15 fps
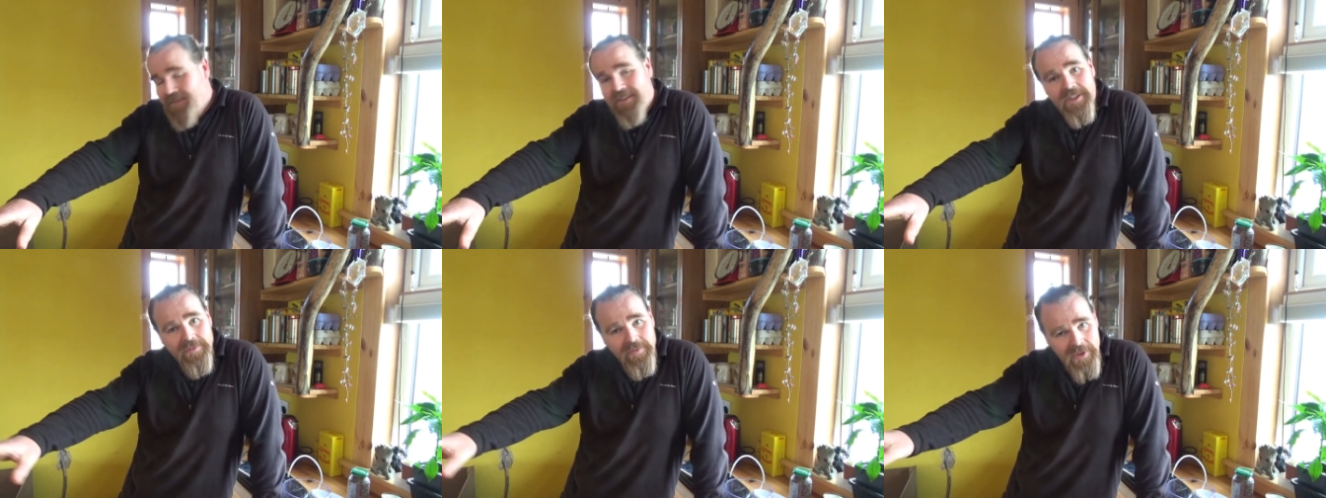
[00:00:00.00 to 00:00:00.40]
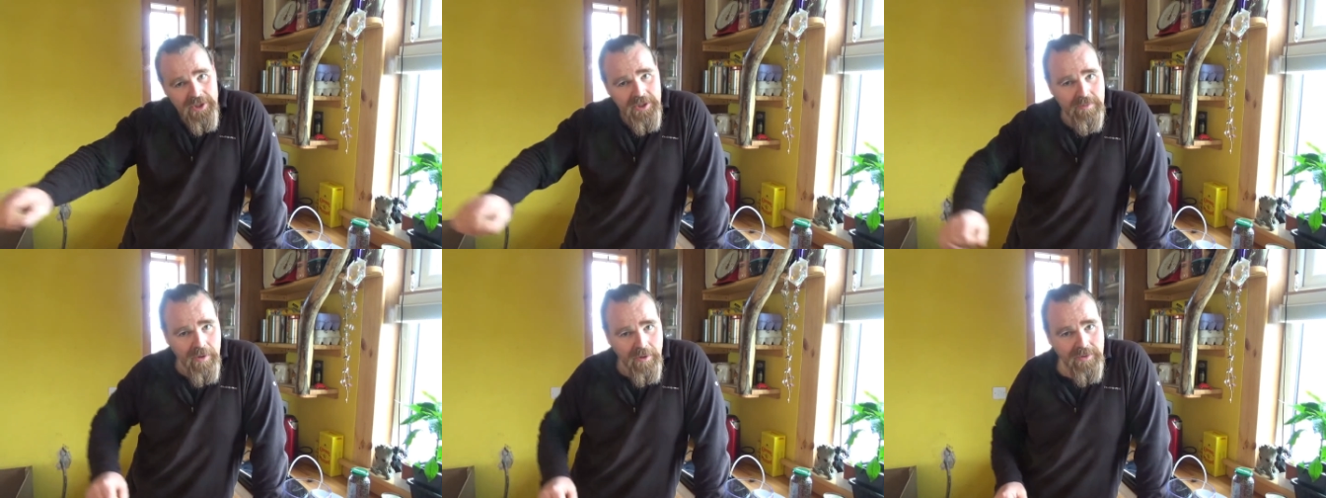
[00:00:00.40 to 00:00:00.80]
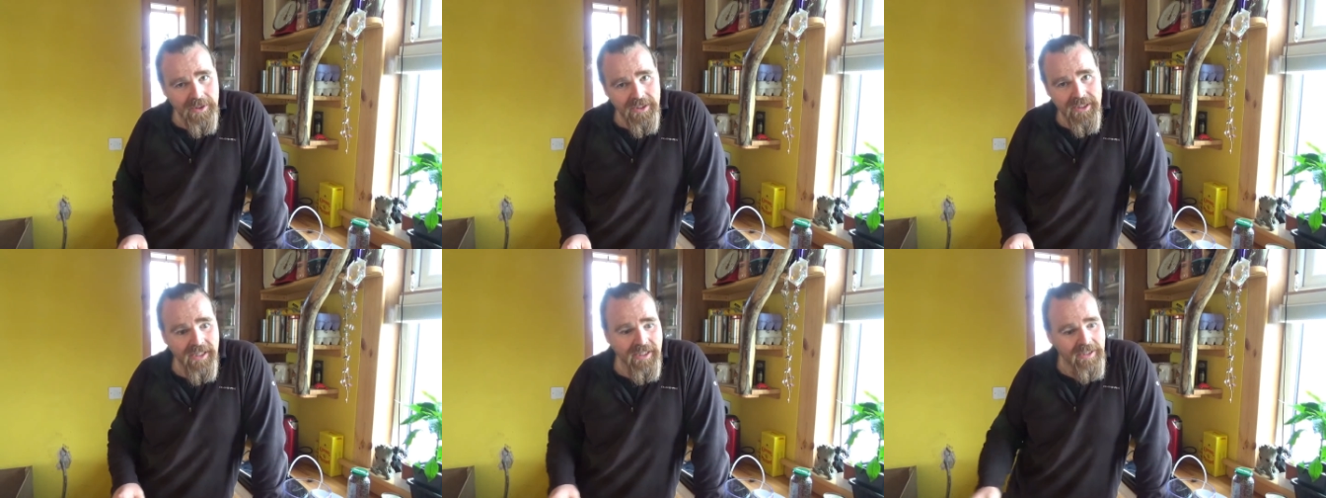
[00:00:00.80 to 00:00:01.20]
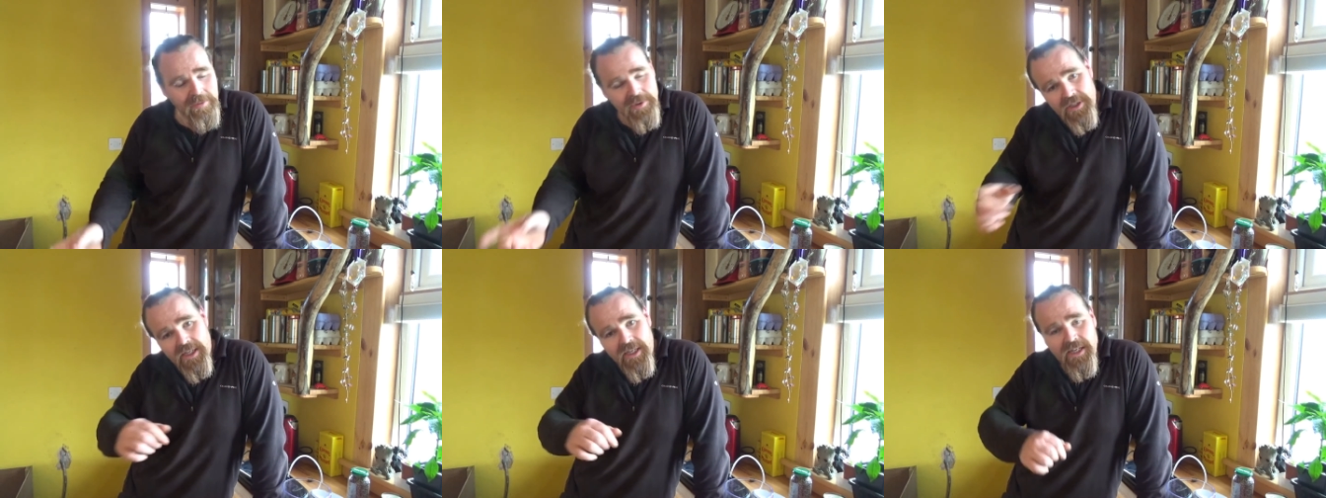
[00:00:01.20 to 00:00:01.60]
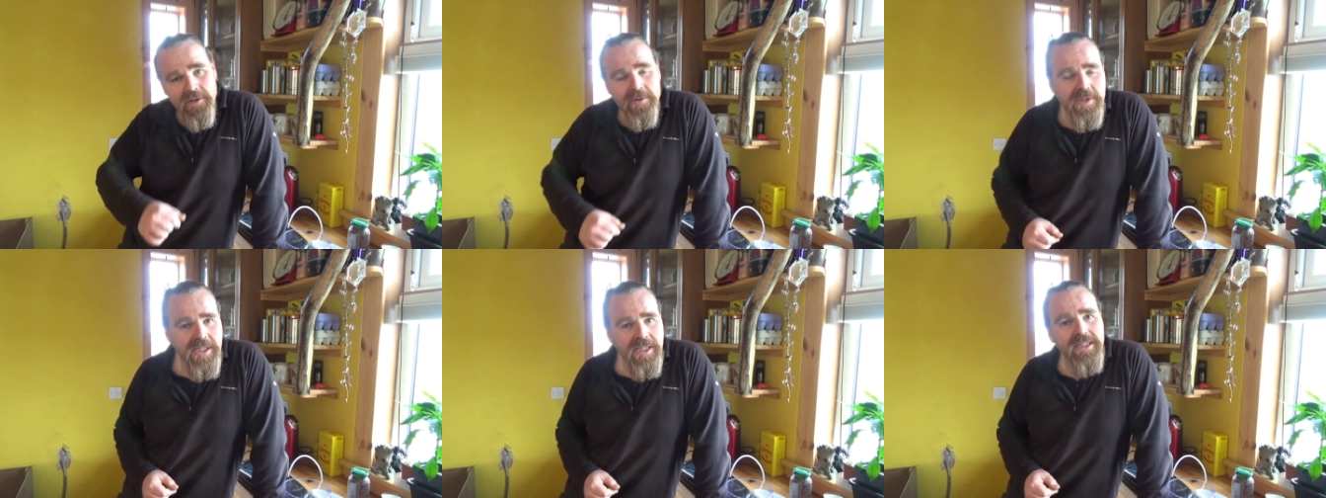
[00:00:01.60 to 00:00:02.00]
you've only just posted that was
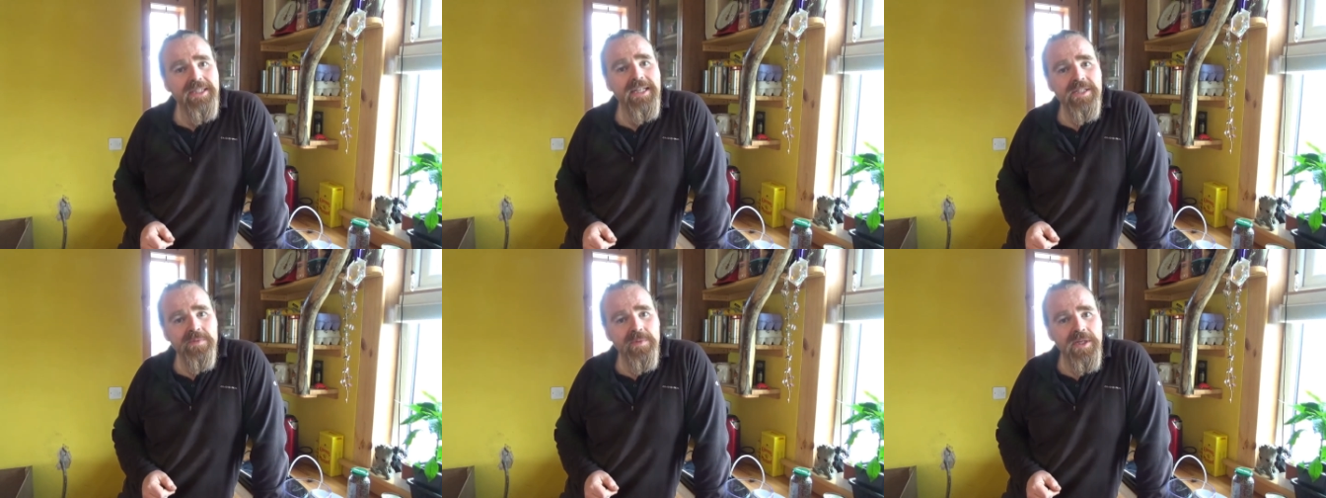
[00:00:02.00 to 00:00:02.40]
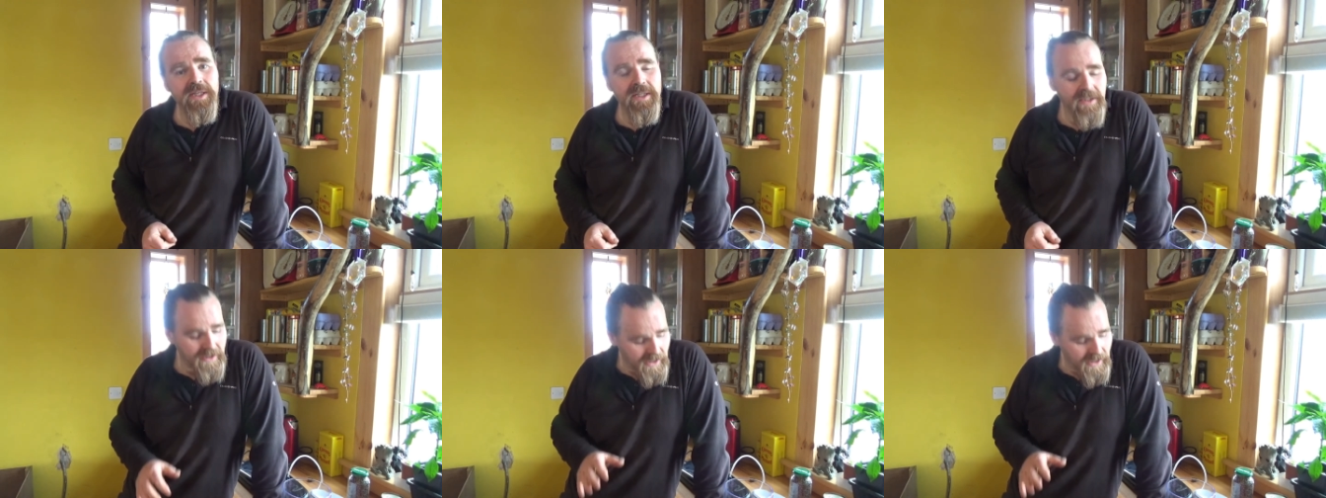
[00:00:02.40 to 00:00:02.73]
clearly sealed last week.